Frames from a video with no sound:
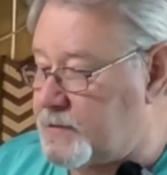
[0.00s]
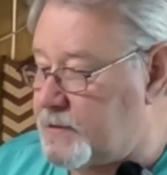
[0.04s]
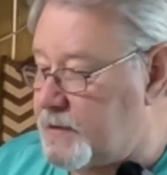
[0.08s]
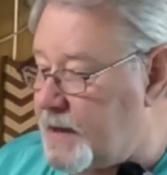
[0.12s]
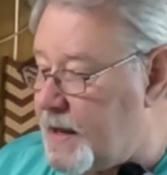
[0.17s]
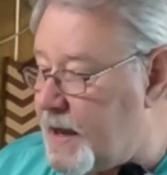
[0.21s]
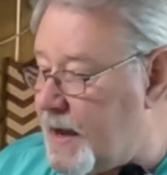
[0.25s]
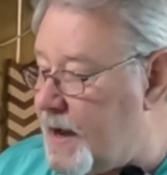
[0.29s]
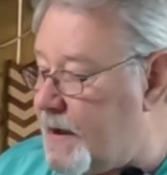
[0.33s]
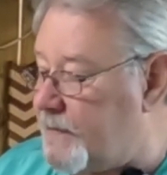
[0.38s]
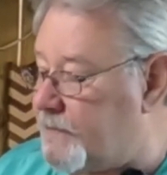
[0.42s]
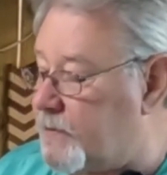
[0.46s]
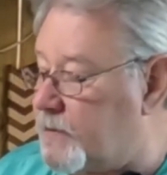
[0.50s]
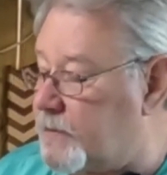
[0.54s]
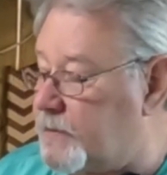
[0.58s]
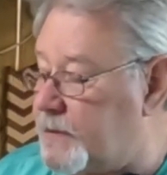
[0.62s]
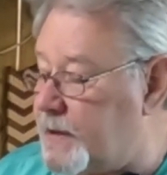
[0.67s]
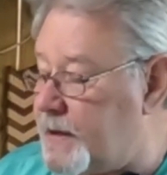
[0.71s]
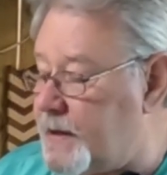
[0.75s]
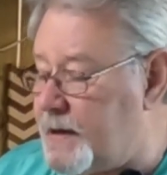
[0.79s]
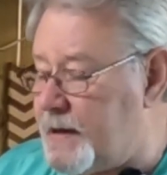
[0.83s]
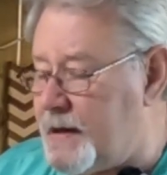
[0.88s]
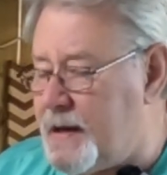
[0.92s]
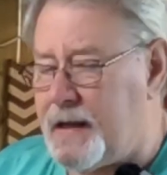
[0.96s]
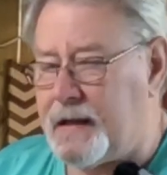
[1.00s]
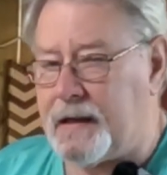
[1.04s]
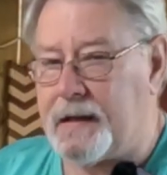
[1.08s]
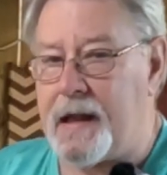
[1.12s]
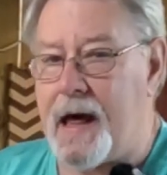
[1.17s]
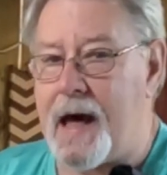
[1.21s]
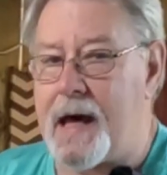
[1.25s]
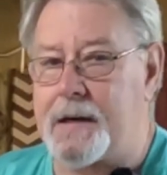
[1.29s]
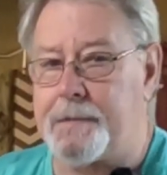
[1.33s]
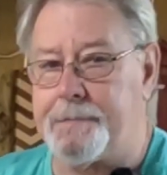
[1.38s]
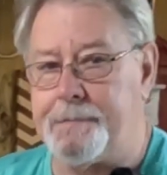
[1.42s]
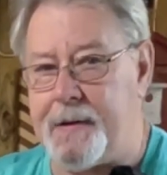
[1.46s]
the knife on there. A
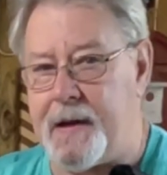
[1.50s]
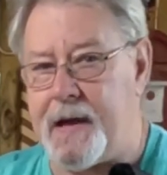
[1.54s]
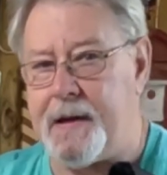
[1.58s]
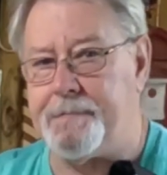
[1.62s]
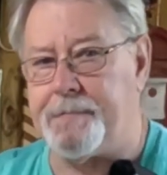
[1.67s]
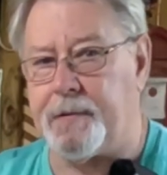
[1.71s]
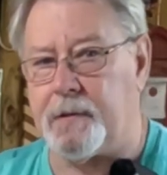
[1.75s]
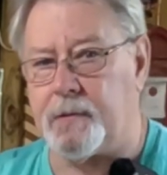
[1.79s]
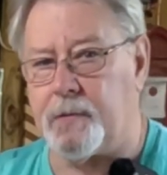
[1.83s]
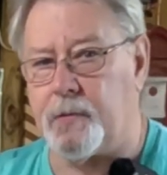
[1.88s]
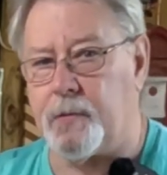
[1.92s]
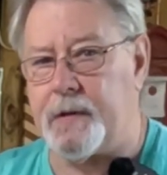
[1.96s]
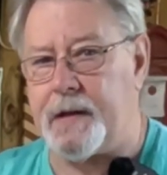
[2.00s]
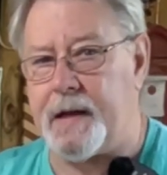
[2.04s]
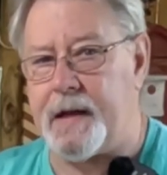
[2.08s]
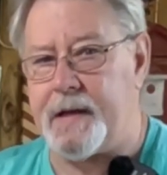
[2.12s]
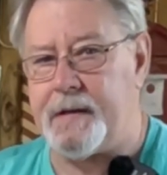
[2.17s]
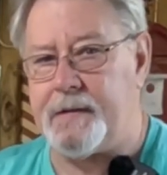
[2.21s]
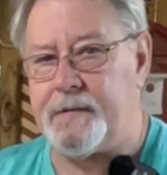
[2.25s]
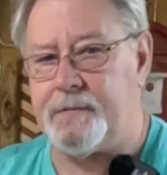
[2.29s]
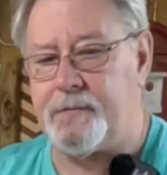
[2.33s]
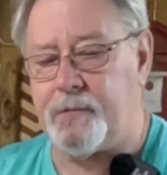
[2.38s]
lot of people, when they